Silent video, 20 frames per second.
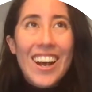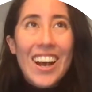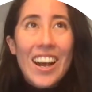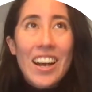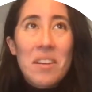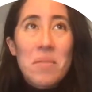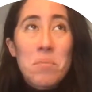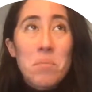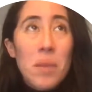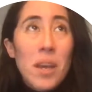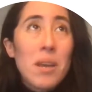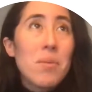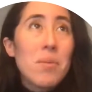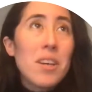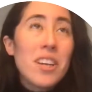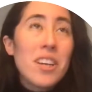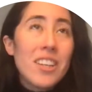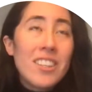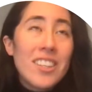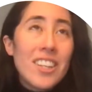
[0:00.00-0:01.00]

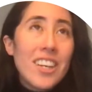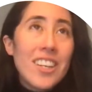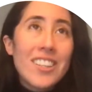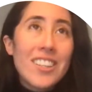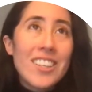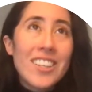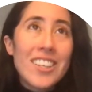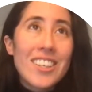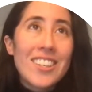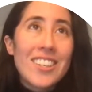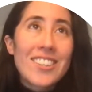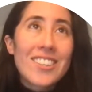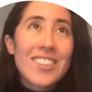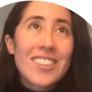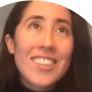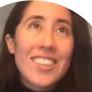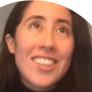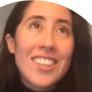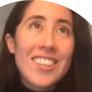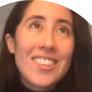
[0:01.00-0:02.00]
maybe indeed it
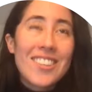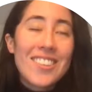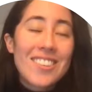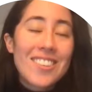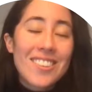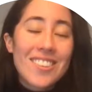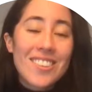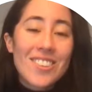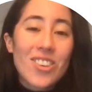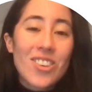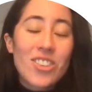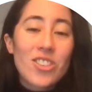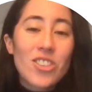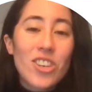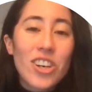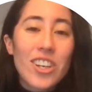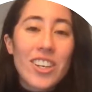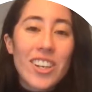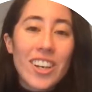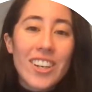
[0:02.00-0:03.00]
is to a
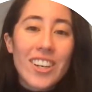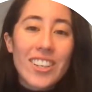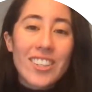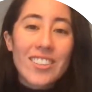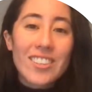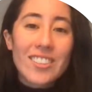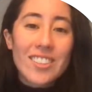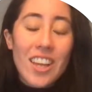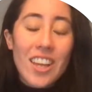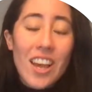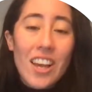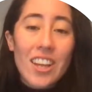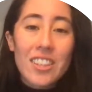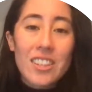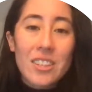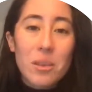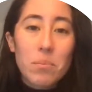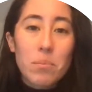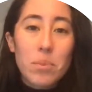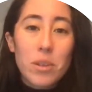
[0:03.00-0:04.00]
certain
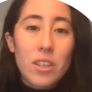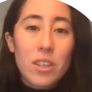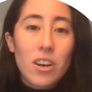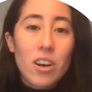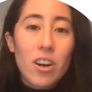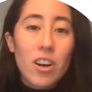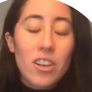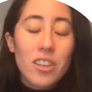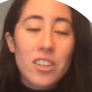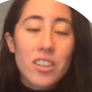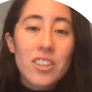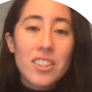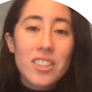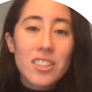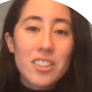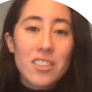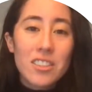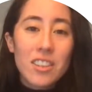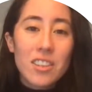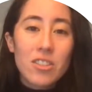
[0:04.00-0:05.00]
extent a bit harder, in
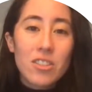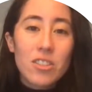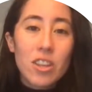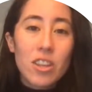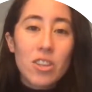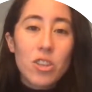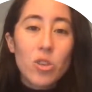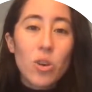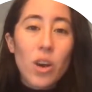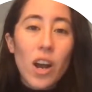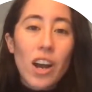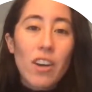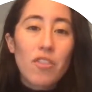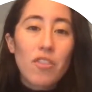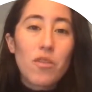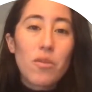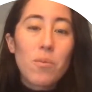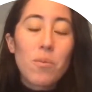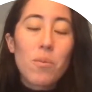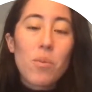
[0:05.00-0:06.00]
the sense that you
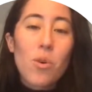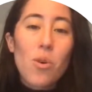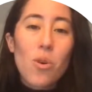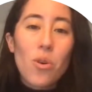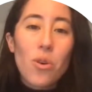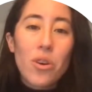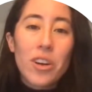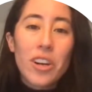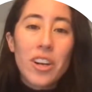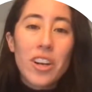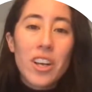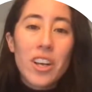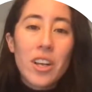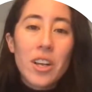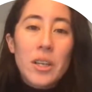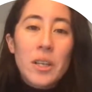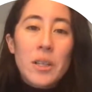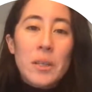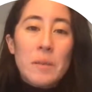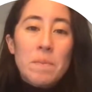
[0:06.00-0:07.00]
have more
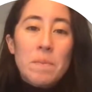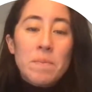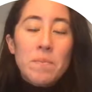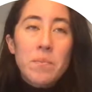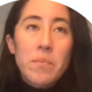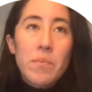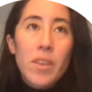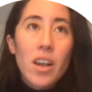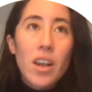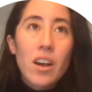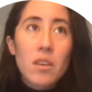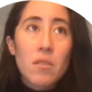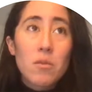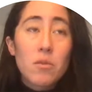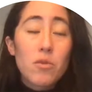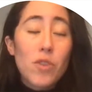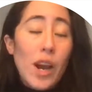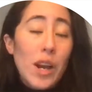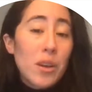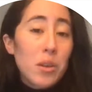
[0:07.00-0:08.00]

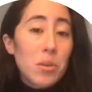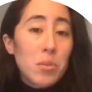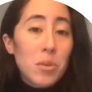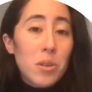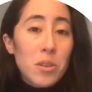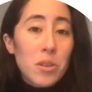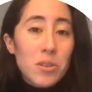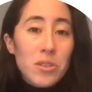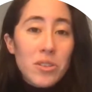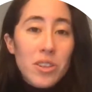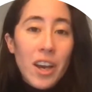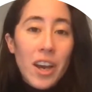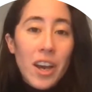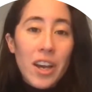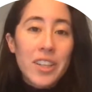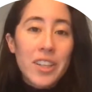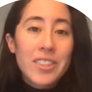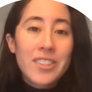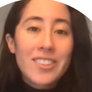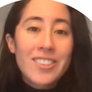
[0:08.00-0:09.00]
variables
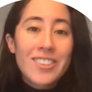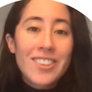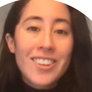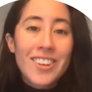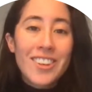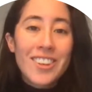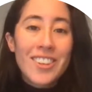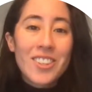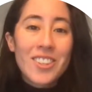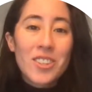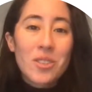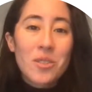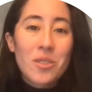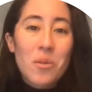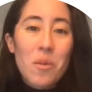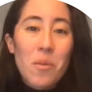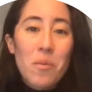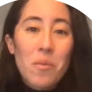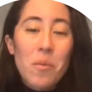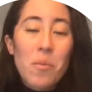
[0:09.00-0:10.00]
and
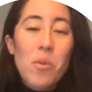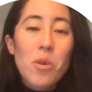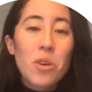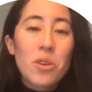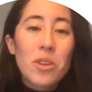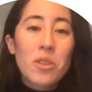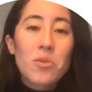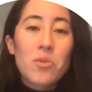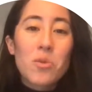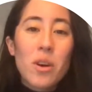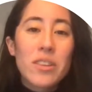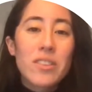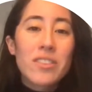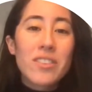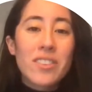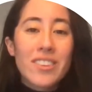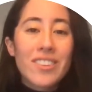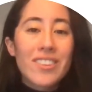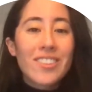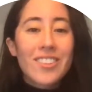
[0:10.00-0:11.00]
more than
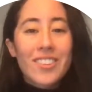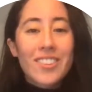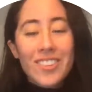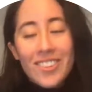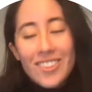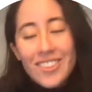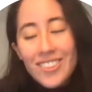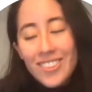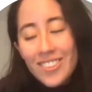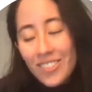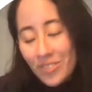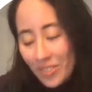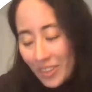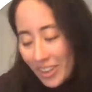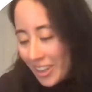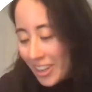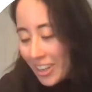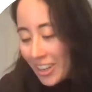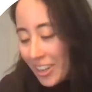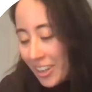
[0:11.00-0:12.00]
one,
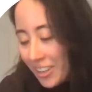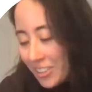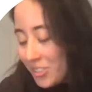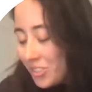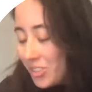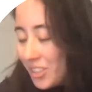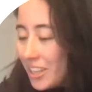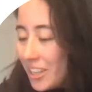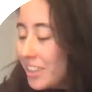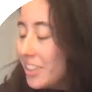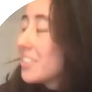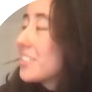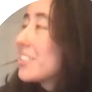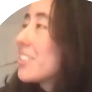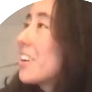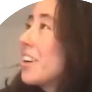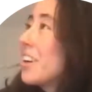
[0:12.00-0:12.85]
how to say this,